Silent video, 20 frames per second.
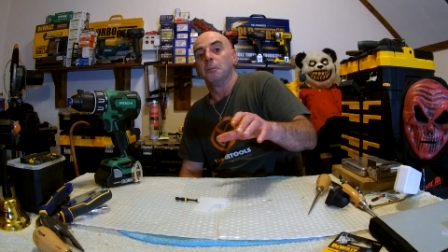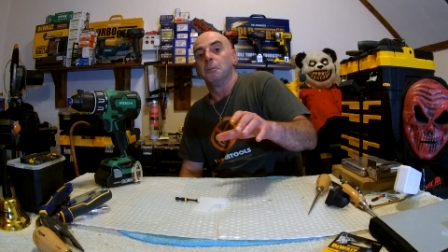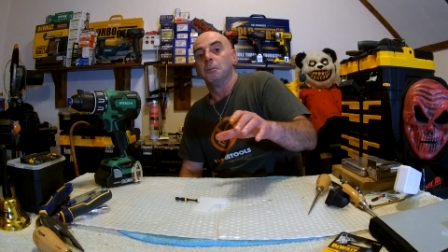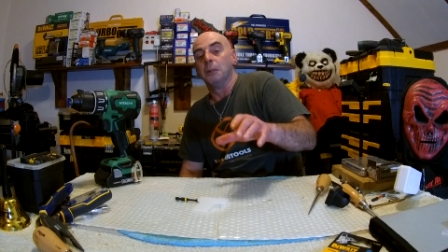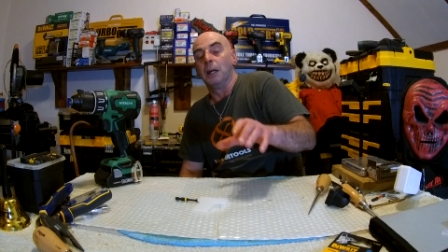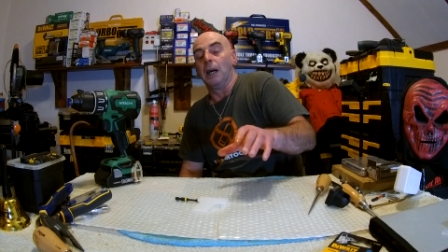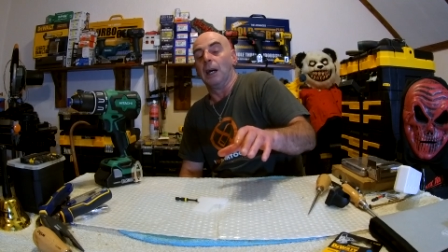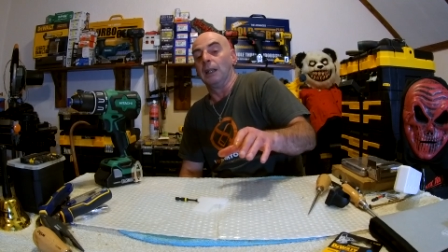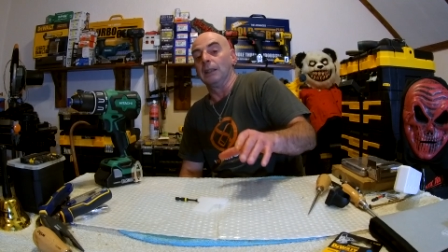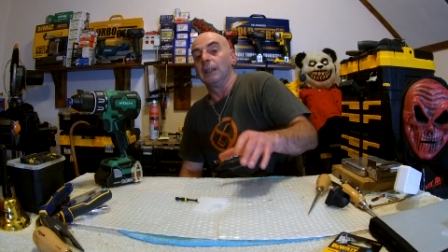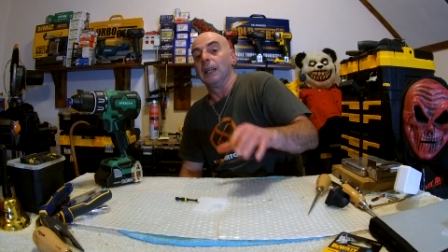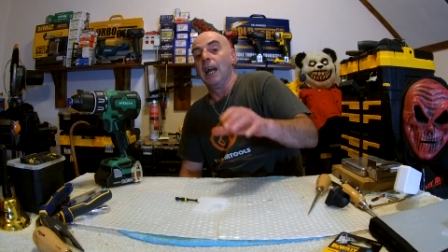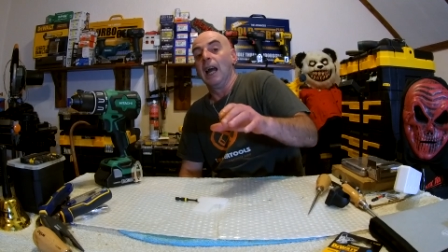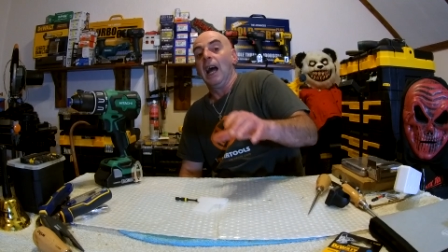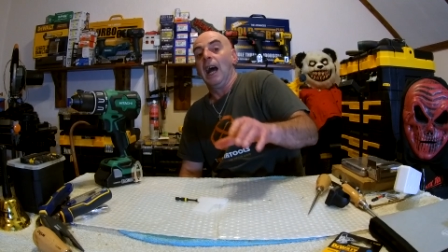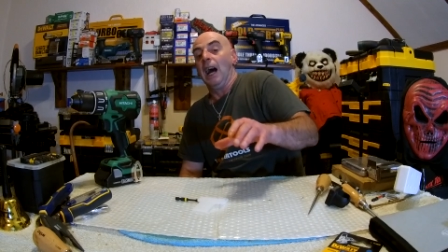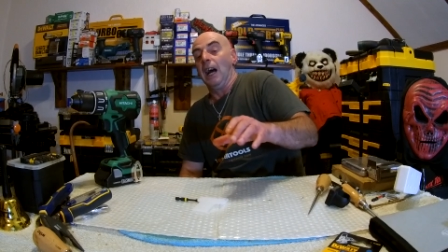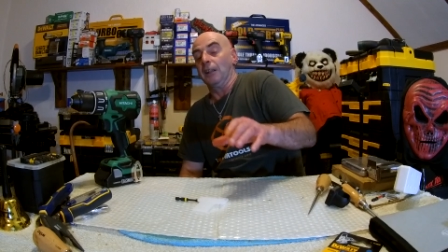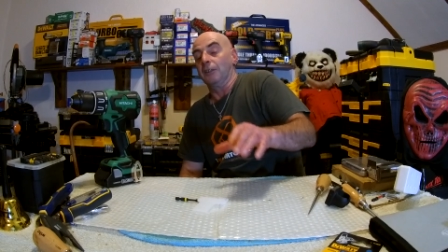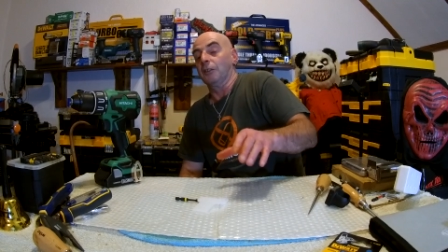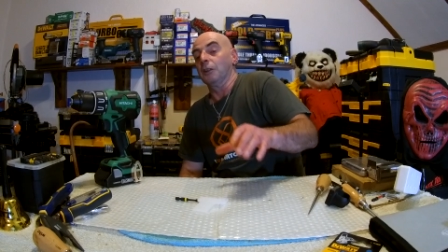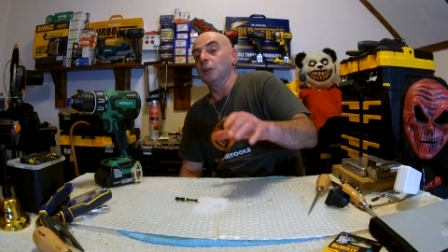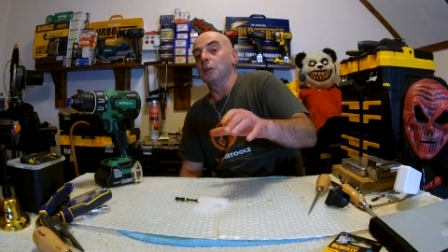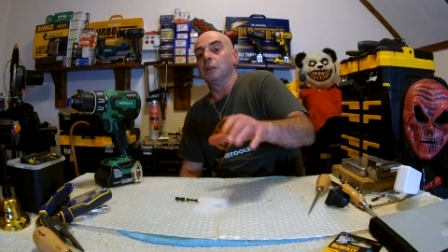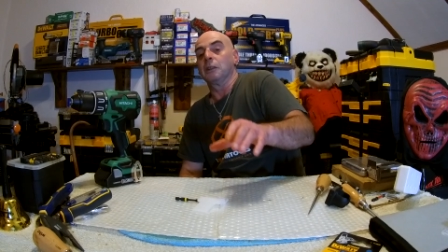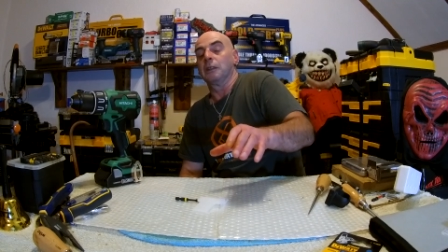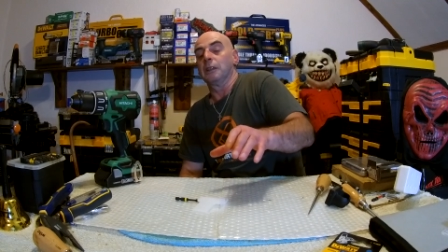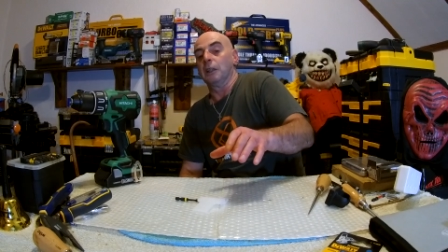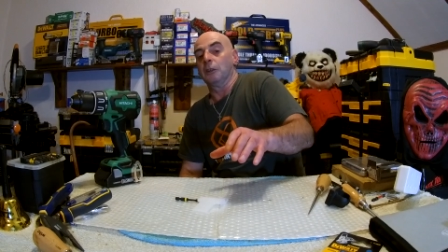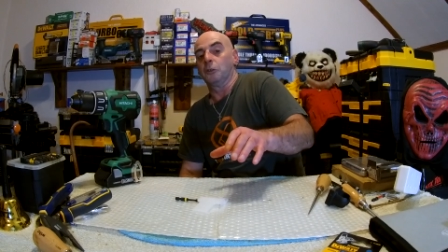man actually got
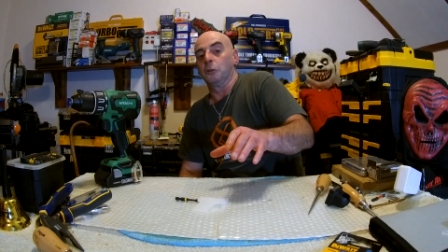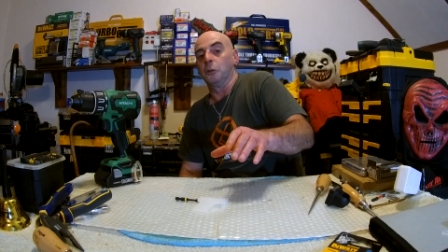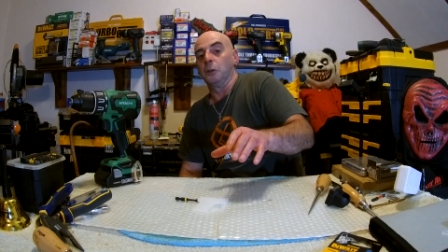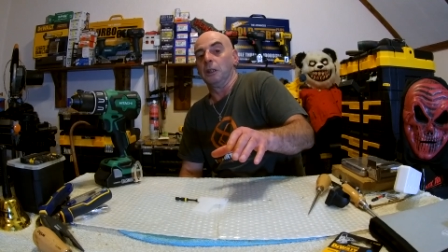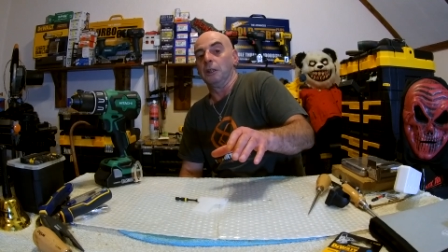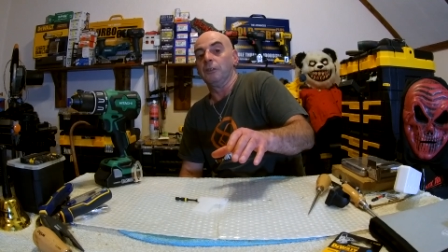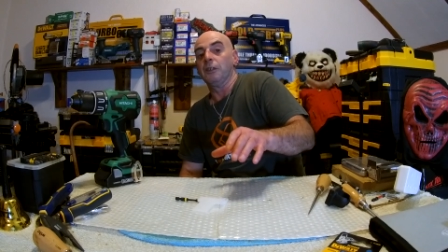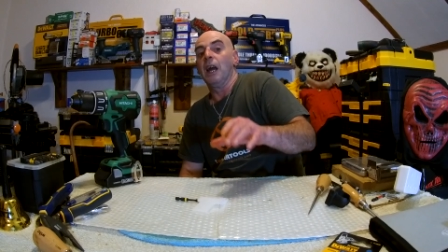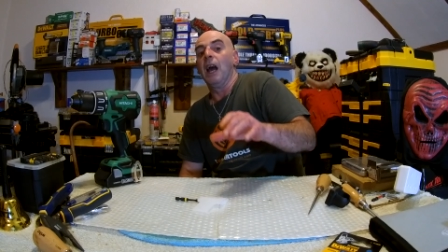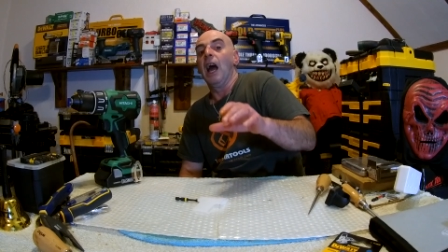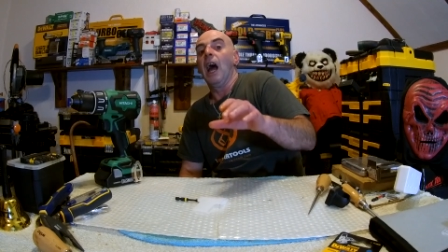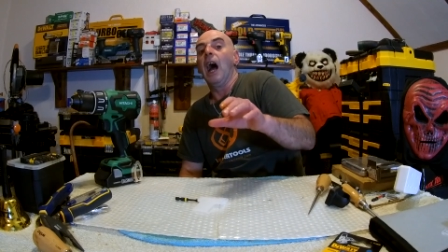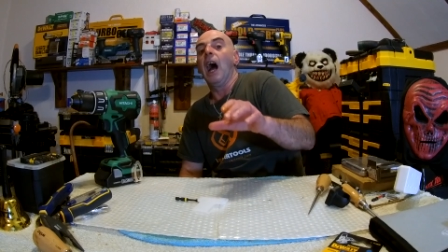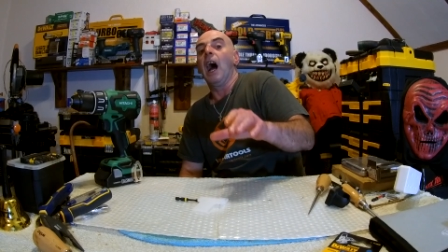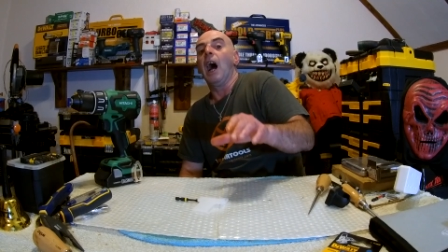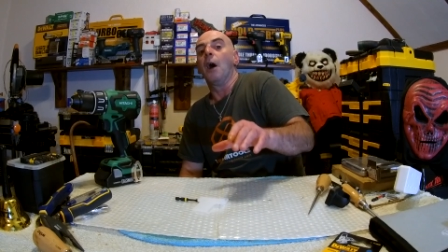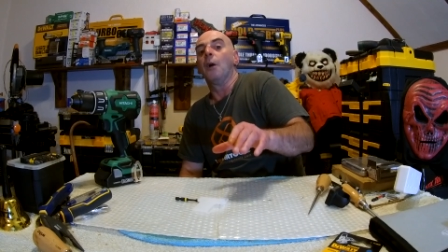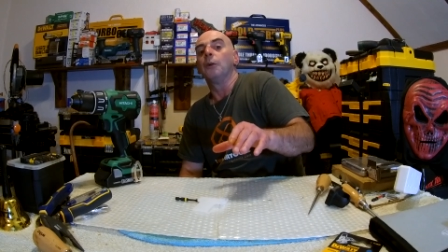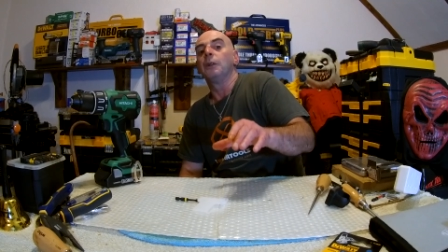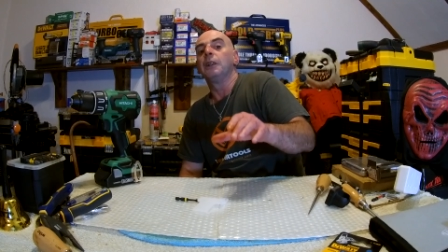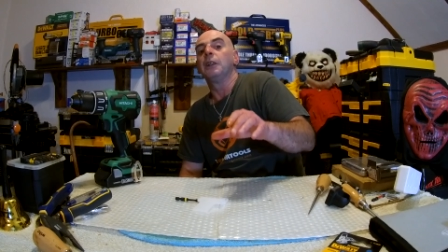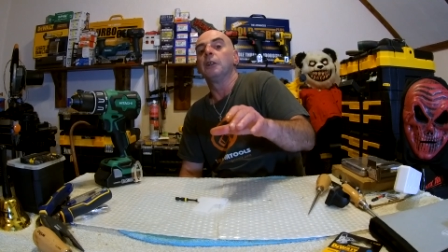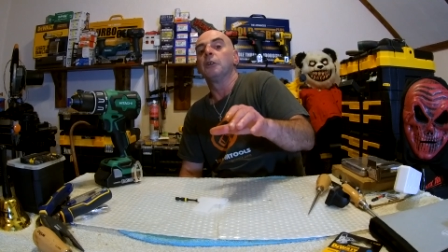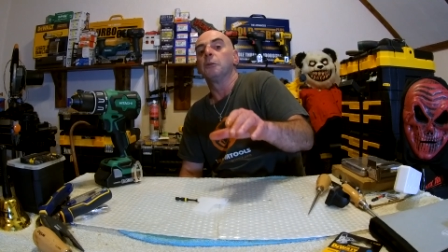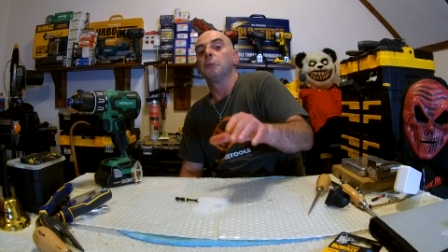in touch with us, how do you